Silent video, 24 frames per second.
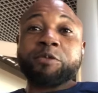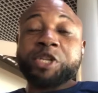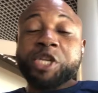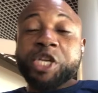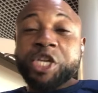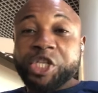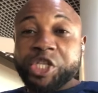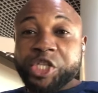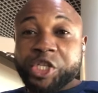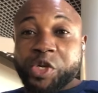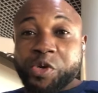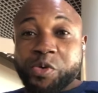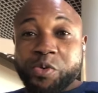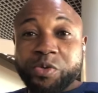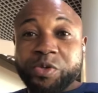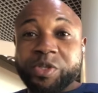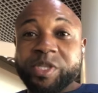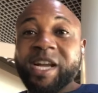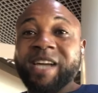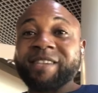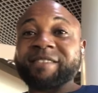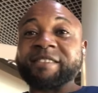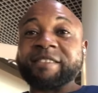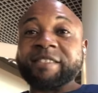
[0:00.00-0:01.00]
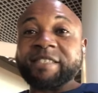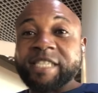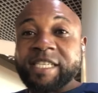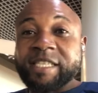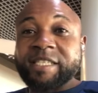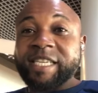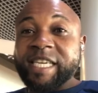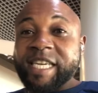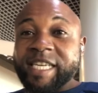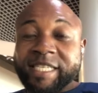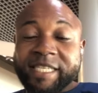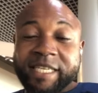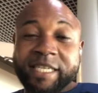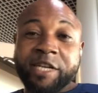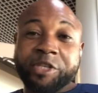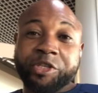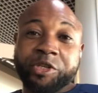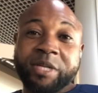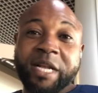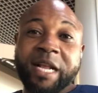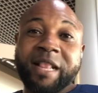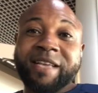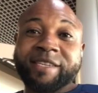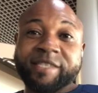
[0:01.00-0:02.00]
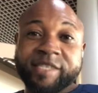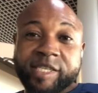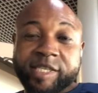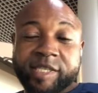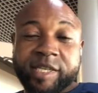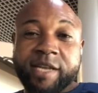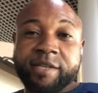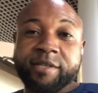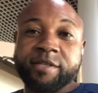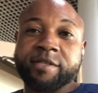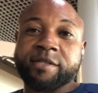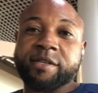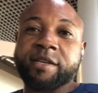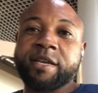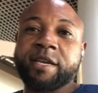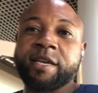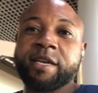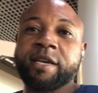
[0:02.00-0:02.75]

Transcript: issues that need international assistance.